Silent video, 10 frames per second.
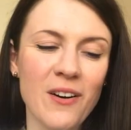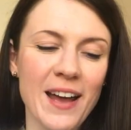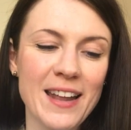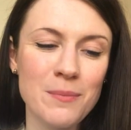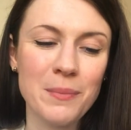our
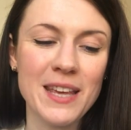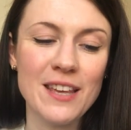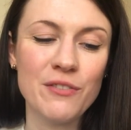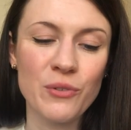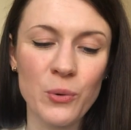
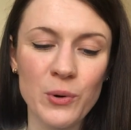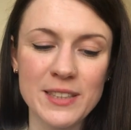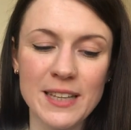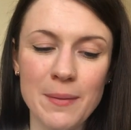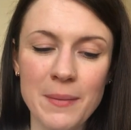NP4
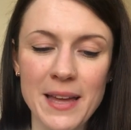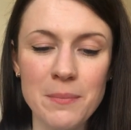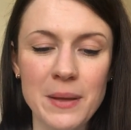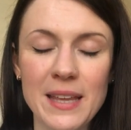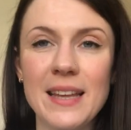exam.
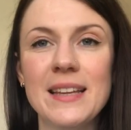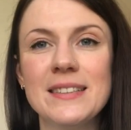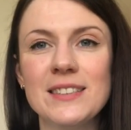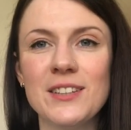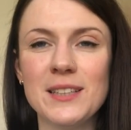NP
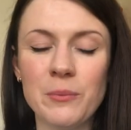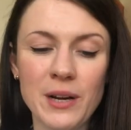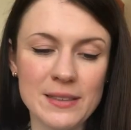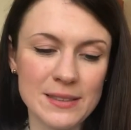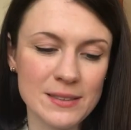is nursing
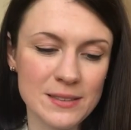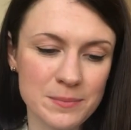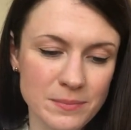practice.